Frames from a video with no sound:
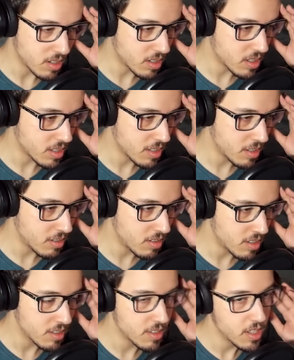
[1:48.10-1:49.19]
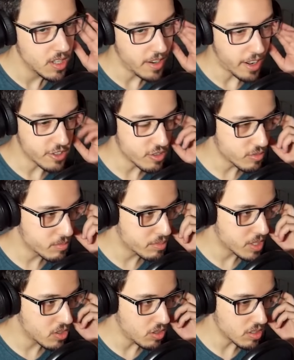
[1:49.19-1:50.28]
okay, alright. I shouldn't
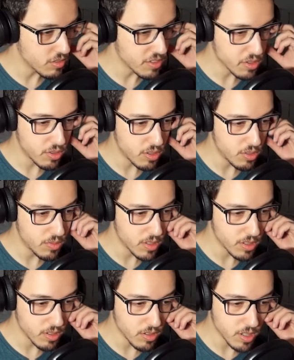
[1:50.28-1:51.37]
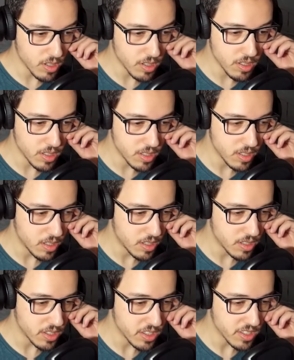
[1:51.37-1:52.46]
be going to school, but okay. Uh,
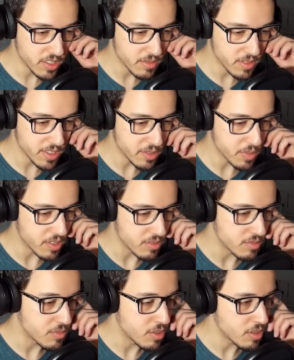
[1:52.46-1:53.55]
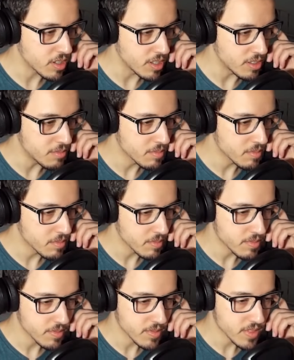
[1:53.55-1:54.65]
this... this bedroom, okay.
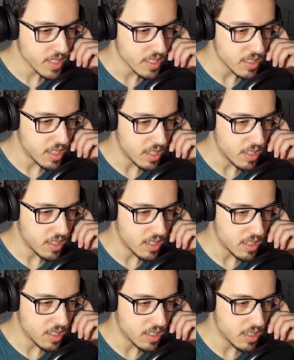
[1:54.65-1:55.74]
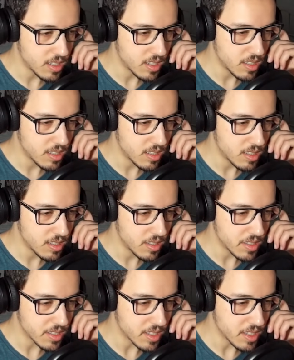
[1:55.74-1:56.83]
Uh,
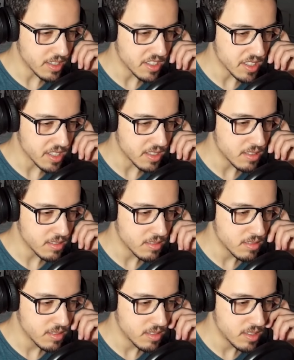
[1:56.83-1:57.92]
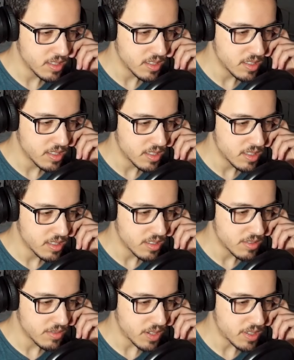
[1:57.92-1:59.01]
nightstand.
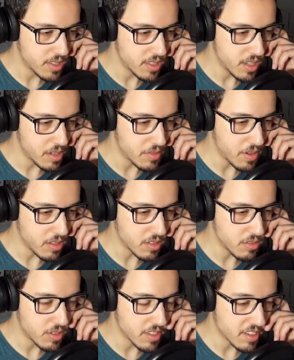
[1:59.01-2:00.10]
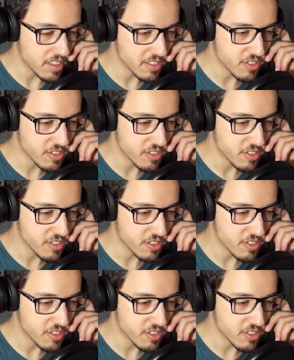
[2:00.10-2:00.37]
Finally, I found a waitress